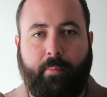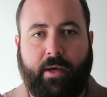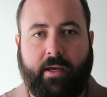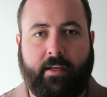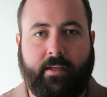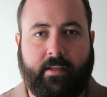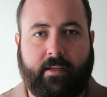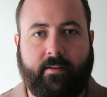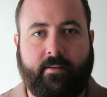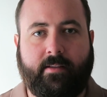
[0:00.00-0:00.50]

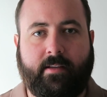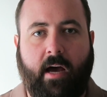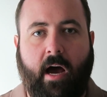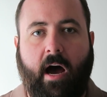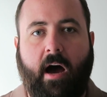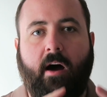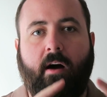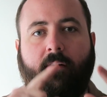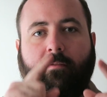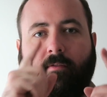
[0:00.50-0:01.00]
opinions
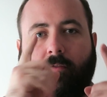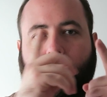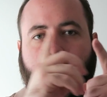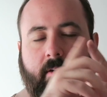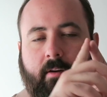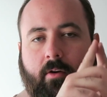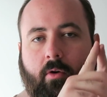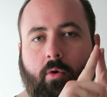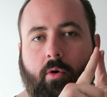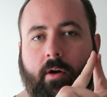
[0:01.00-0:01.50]

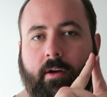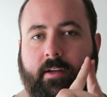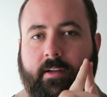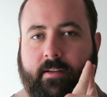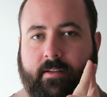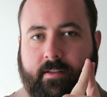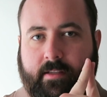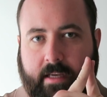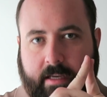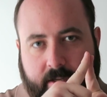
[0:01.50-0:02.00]
of
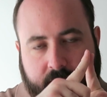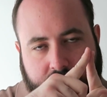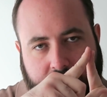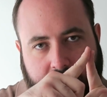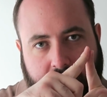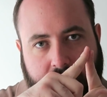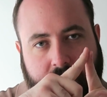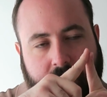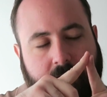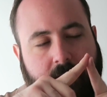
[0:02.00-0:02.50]

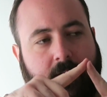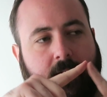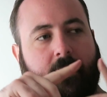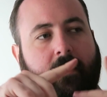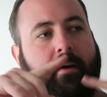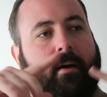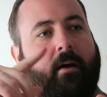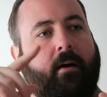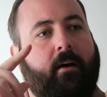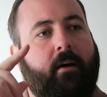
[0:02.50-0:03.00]
organizations,
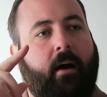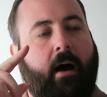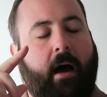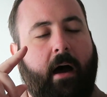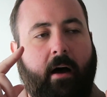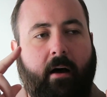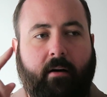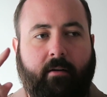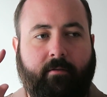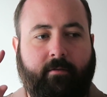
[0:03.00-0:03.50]

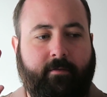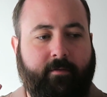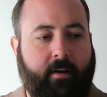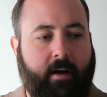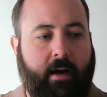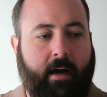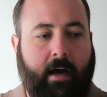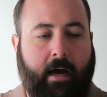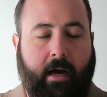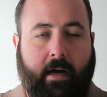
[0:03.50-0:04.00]

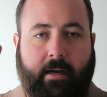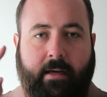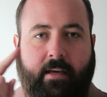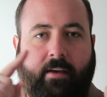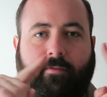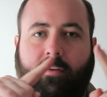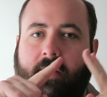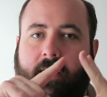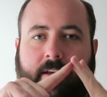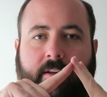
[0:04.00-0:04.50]
of
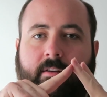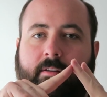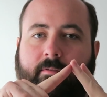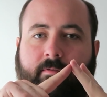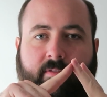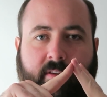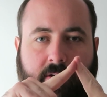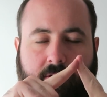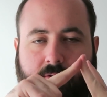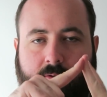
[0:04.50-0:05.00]
even
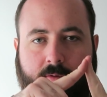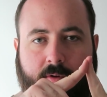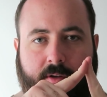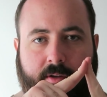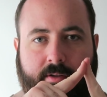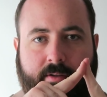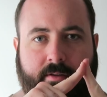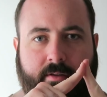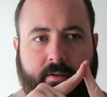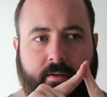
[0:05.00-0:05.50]

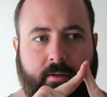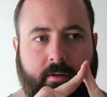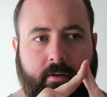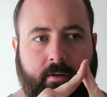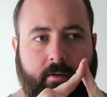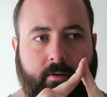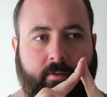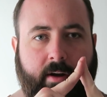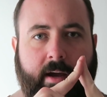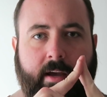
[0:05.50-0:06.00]
individuals,
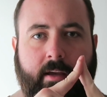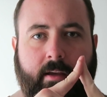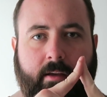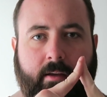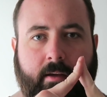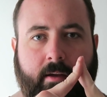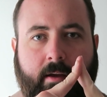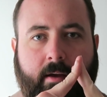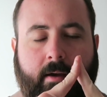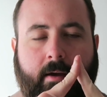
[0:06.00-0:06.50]

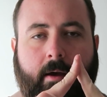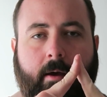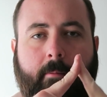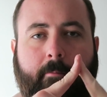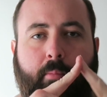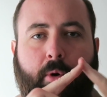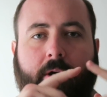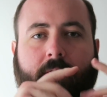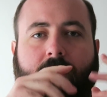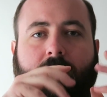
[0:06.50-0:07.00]
right?
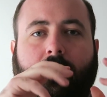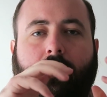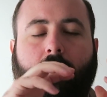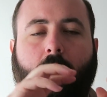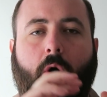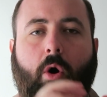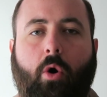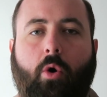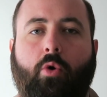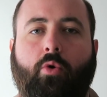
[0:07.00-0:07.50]
But
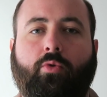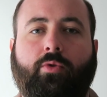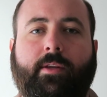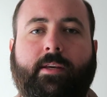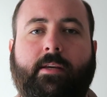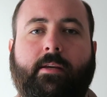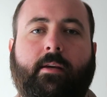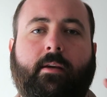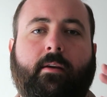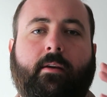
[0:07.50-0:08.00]

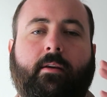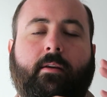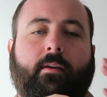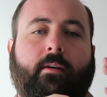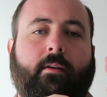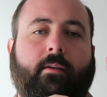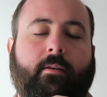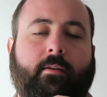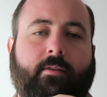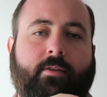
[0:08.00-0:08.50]

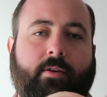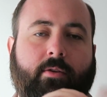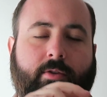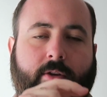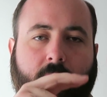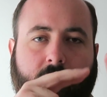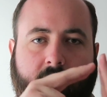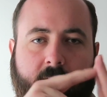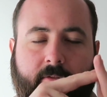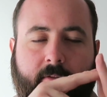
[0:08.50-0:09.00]

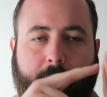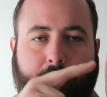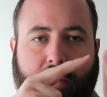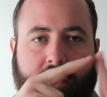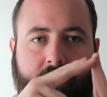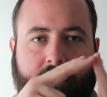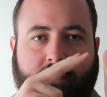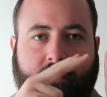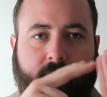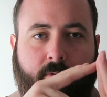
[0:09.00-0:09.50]
don't have
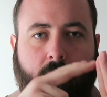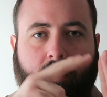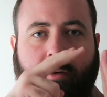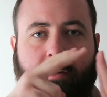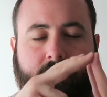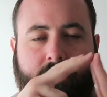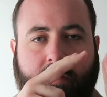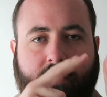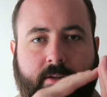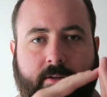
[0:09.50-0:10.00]
opinions of
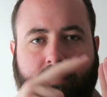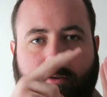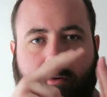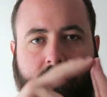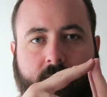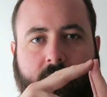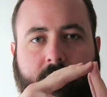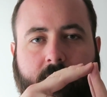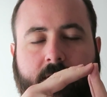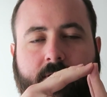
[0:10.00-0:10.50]
organizations or
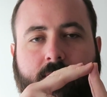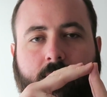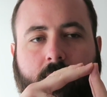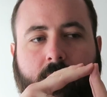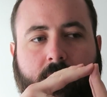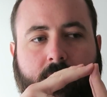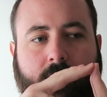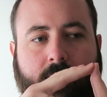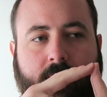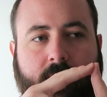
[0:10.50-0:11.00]

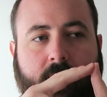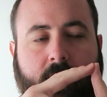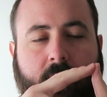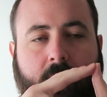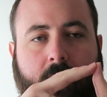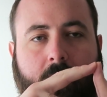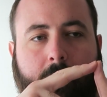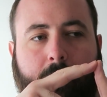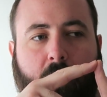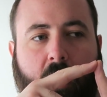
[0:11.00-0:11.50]
individuals,
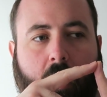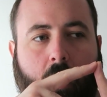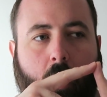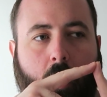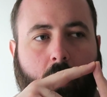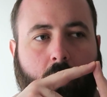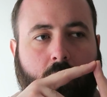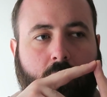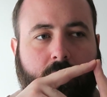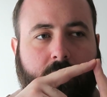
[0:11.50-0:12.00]
but
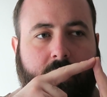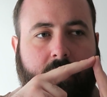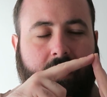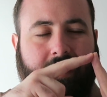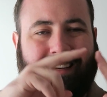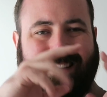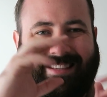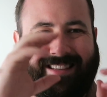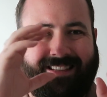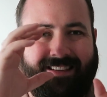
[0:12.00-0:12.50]
only
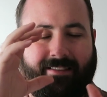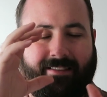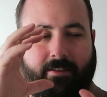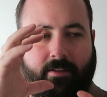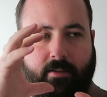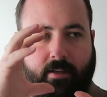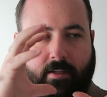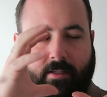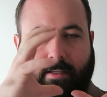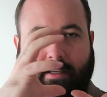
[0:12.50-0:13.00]

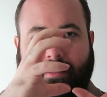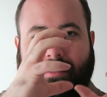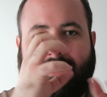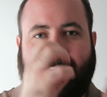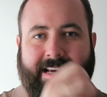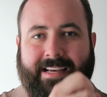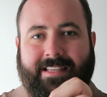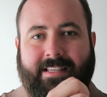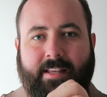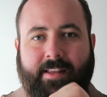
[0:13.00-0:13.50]
just
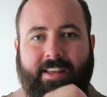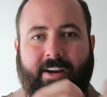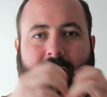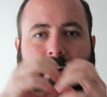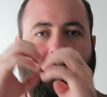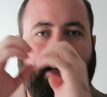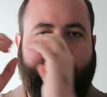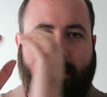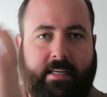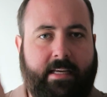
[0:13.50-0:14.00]
assess their
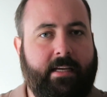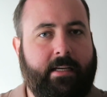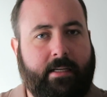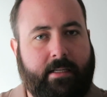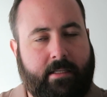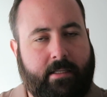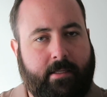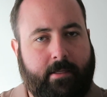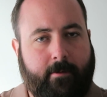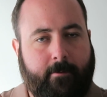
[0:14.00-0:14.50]

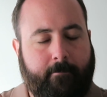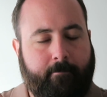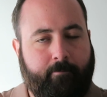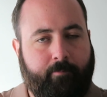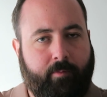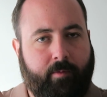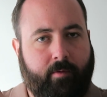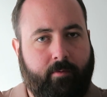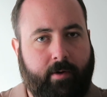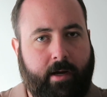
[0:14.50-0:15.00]
ideas,
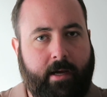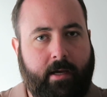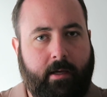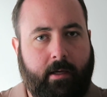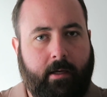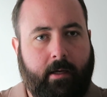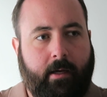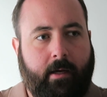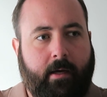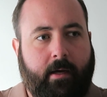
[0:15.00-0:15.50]

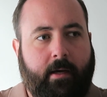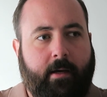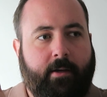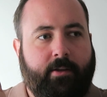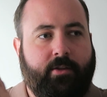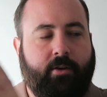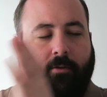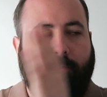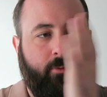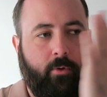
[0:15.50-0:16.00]
right?
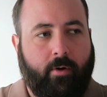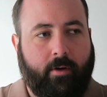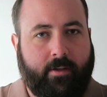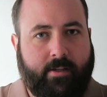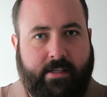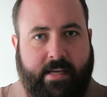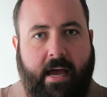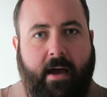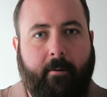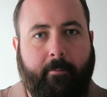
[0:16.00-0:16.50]
So for
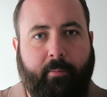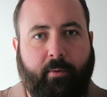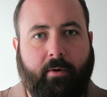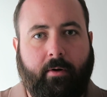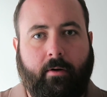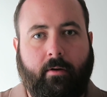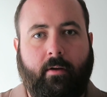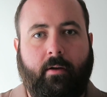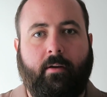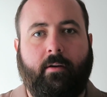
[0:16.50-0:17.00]

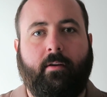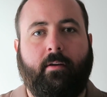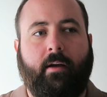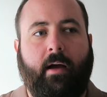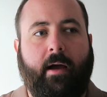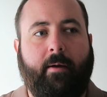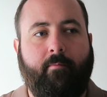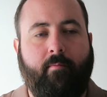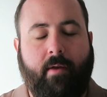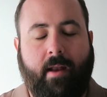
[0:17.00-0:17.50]
example,
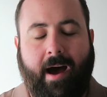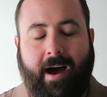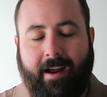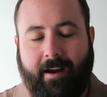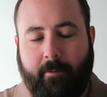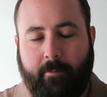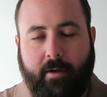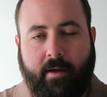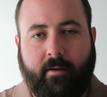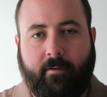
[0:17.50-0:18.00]
I'm
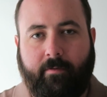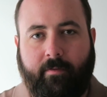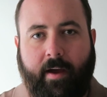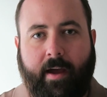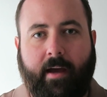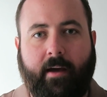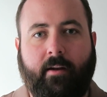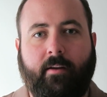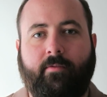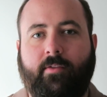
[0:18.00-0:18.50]
not a big
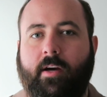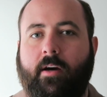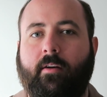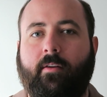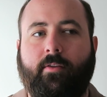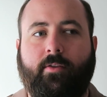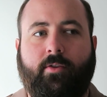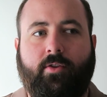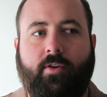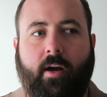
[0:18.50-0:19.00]
fan of
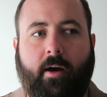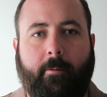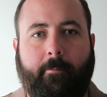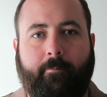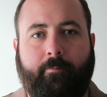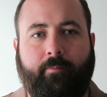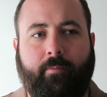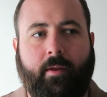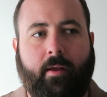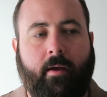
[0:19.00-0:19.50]
Donald
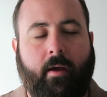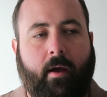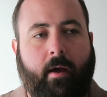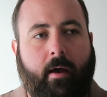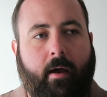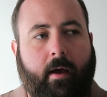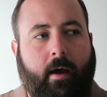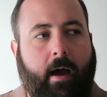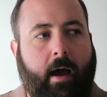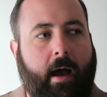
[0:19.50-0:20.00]
Trump.
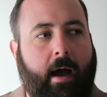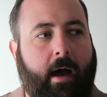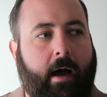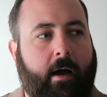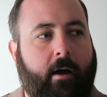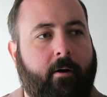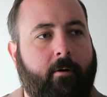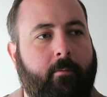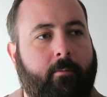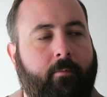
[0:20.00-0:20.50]

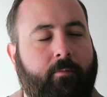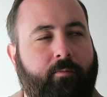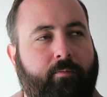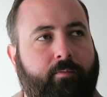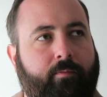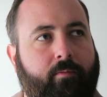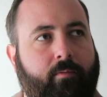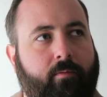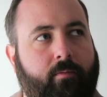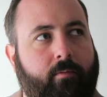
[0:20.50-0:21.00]

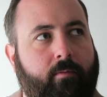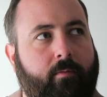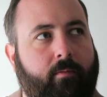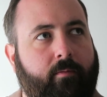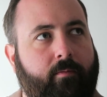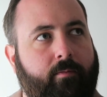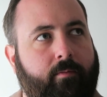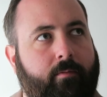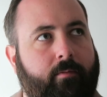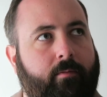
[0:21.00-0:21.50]

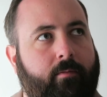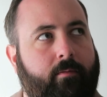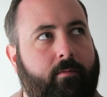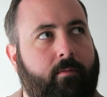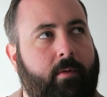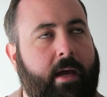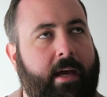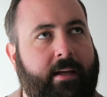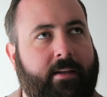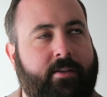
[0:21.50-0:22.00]

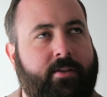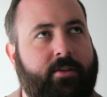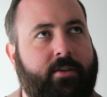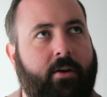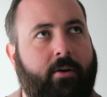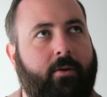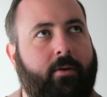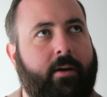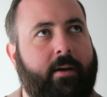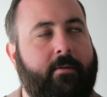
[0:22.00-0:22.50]
And
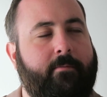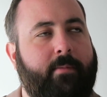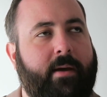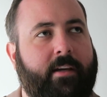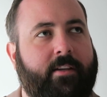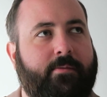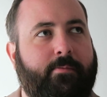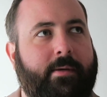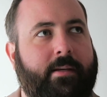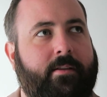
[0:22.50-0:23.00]
so it
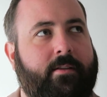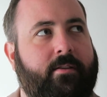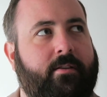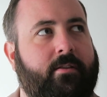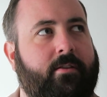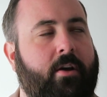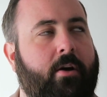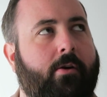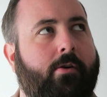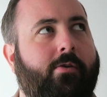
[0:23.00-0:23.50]
makes me
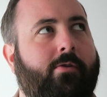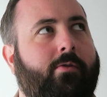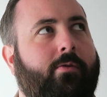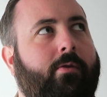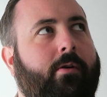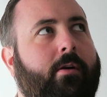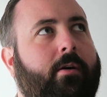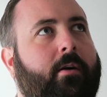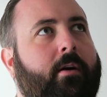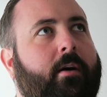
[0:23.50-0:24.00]

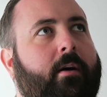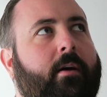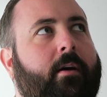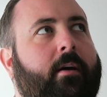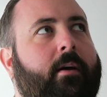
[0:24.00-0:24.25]
so